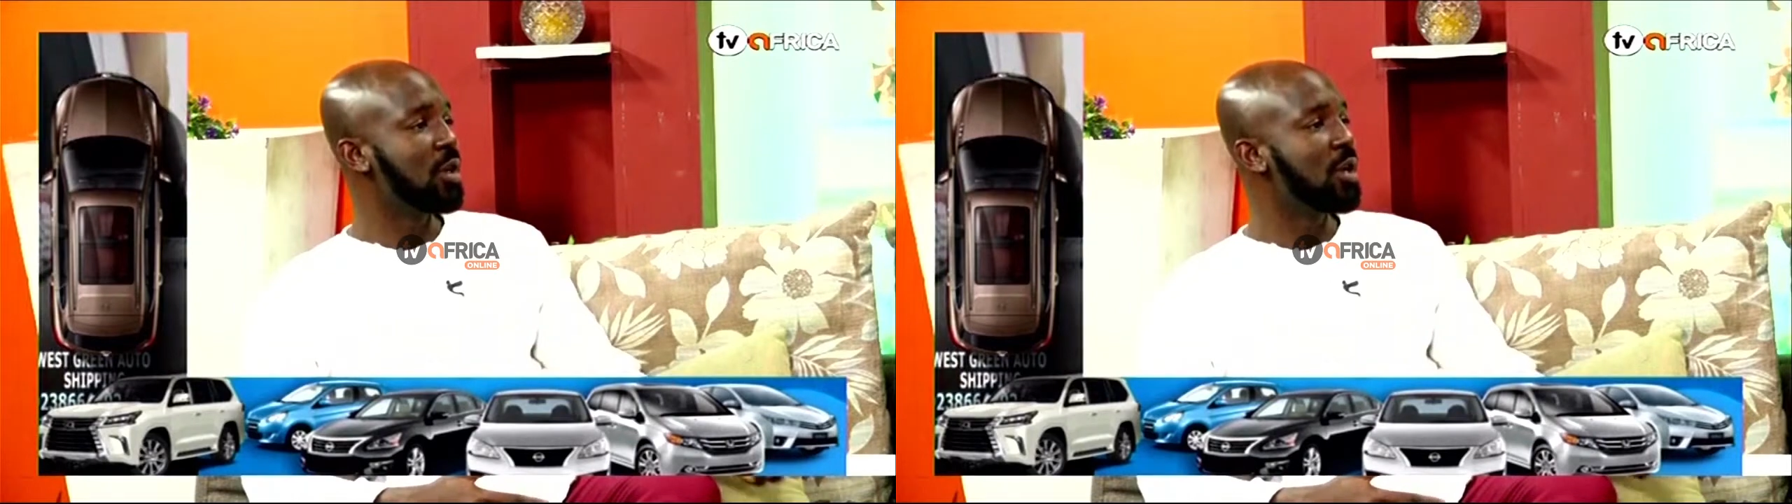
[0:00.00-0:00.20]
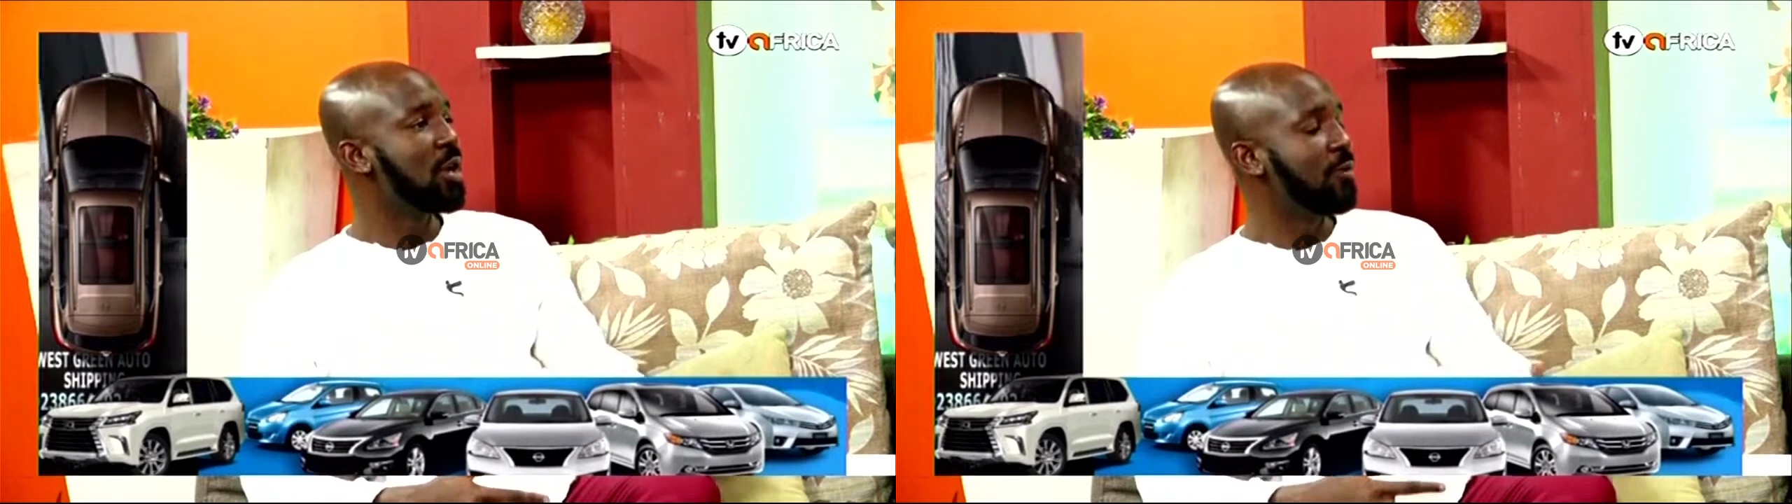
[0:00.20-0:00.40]

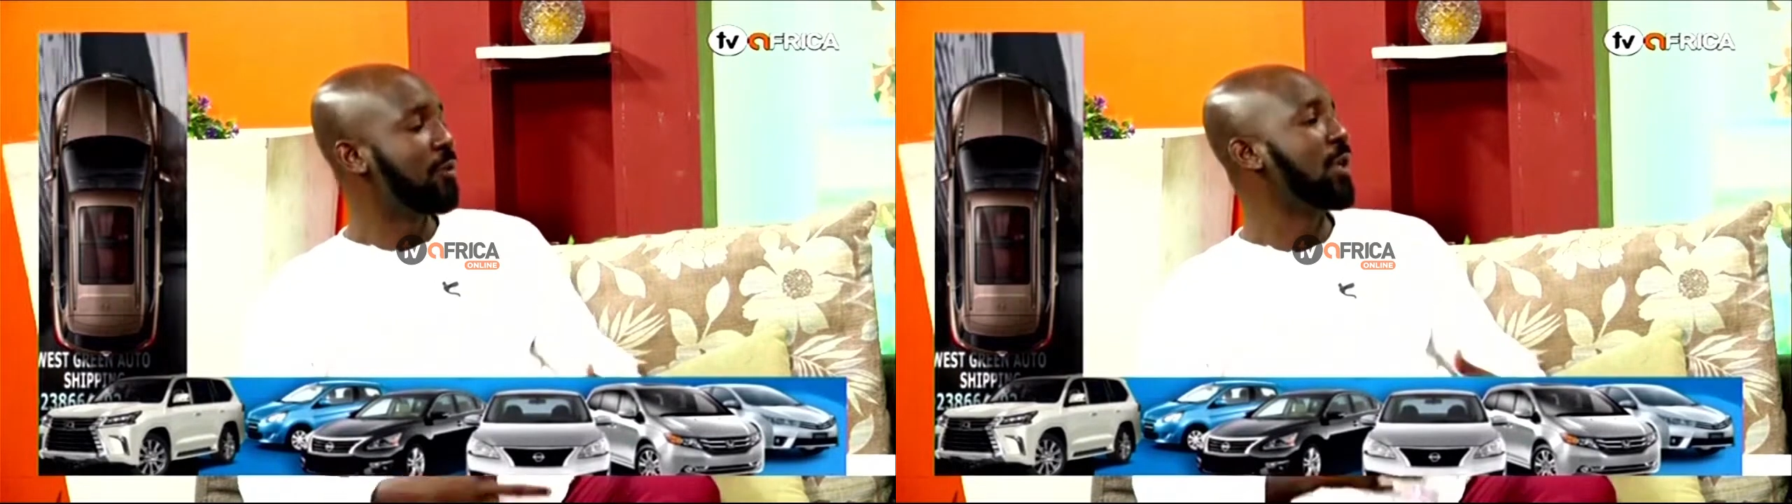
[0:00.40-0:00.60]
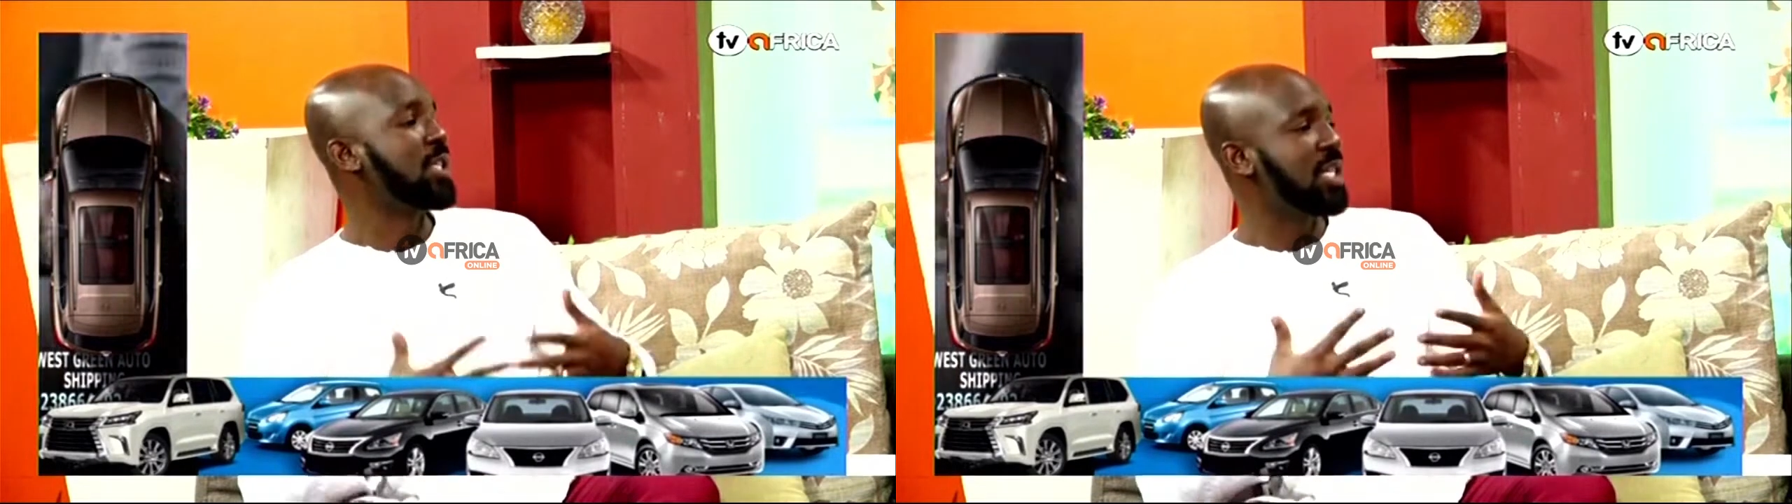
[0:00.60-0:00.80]
for
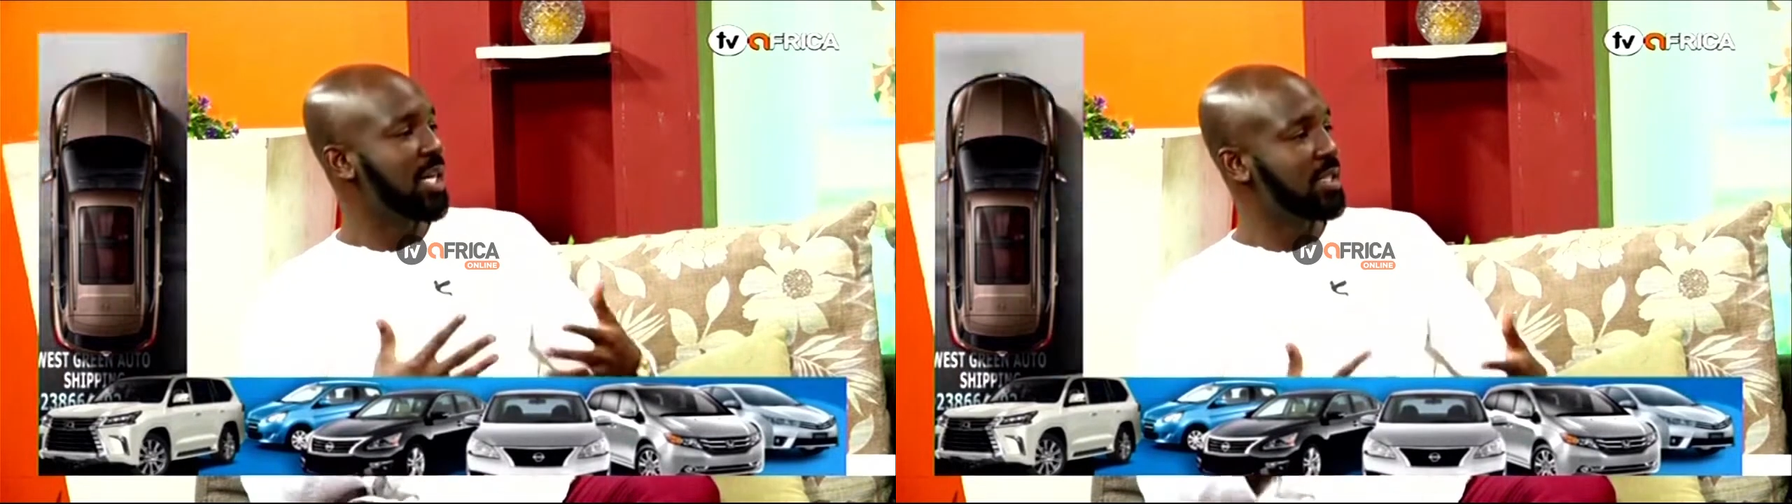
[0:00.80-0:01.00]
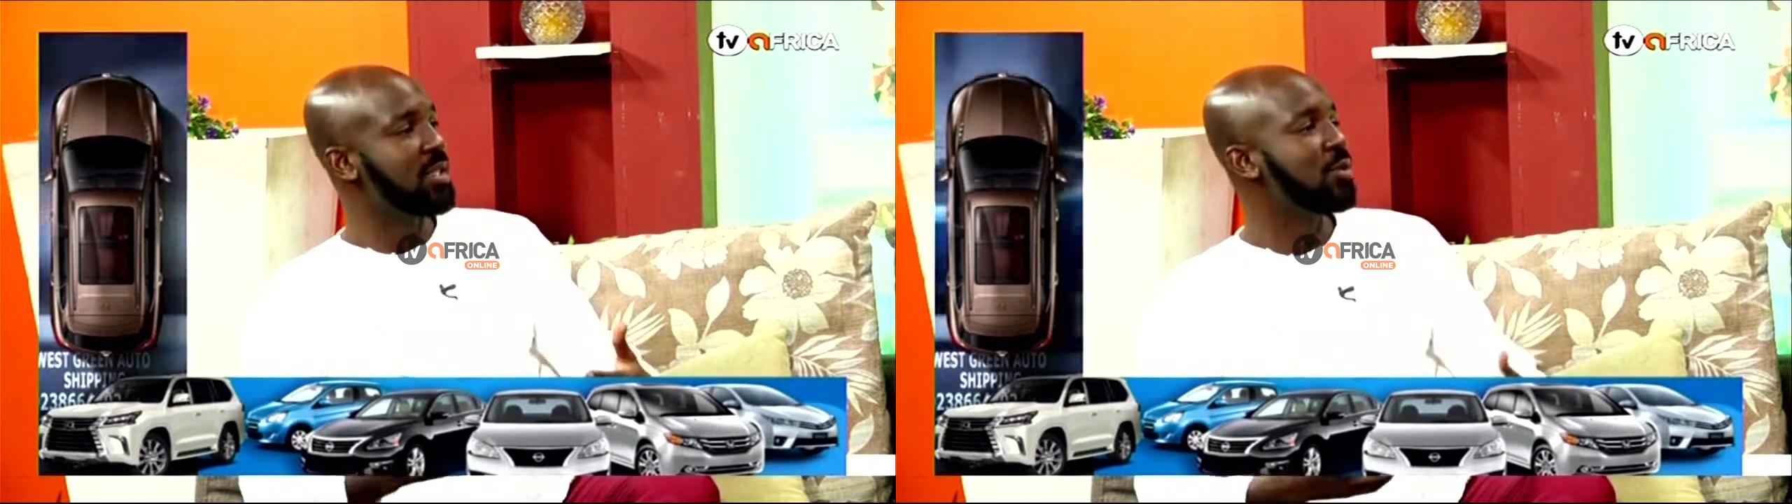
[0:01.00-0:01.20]
the
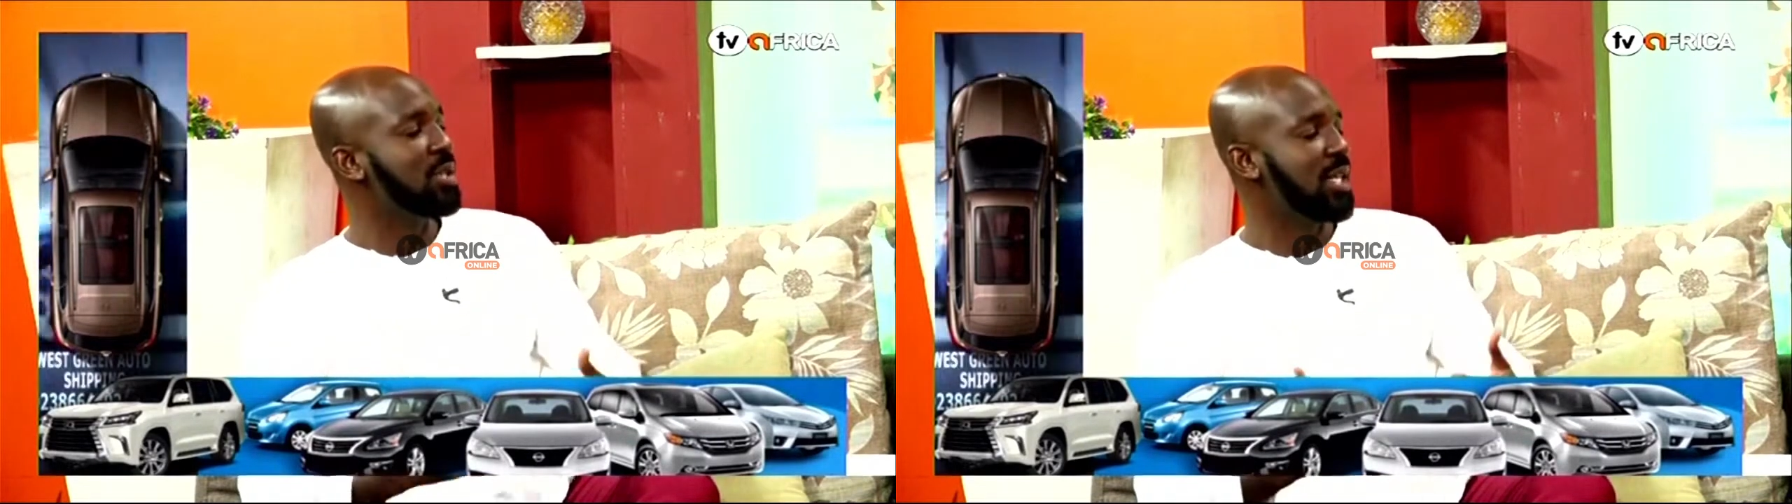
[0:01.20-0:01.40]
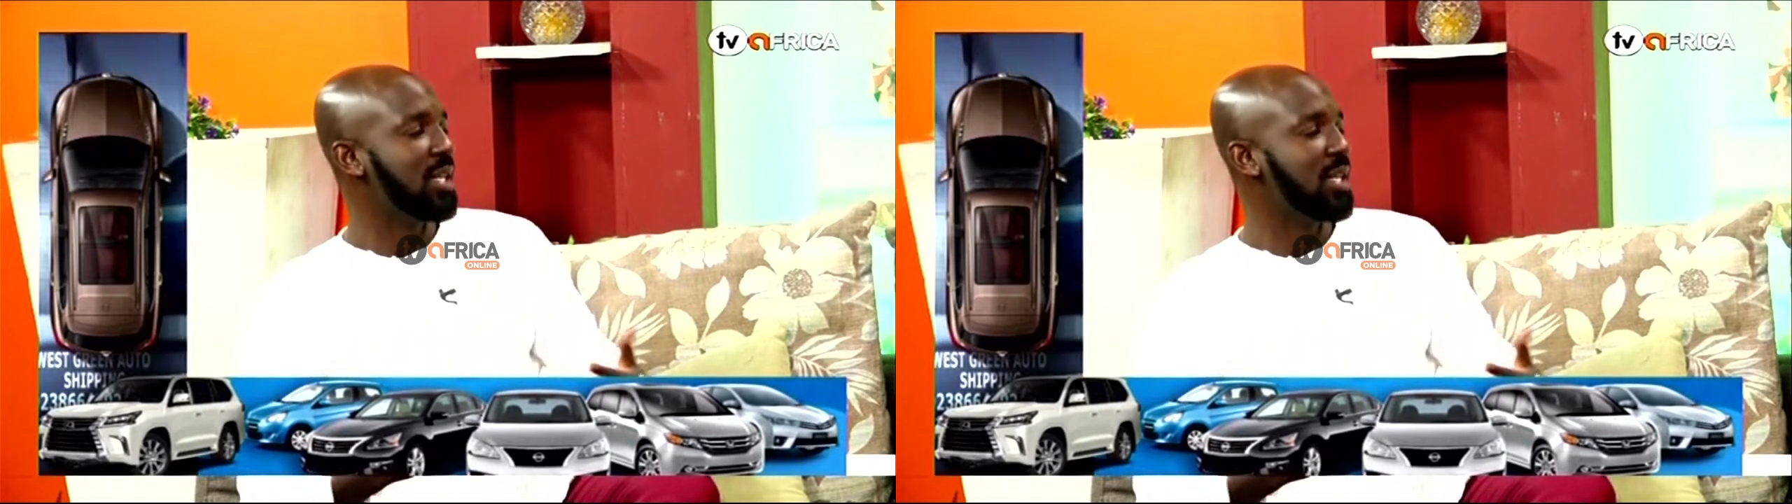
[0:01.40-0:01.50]
judges to take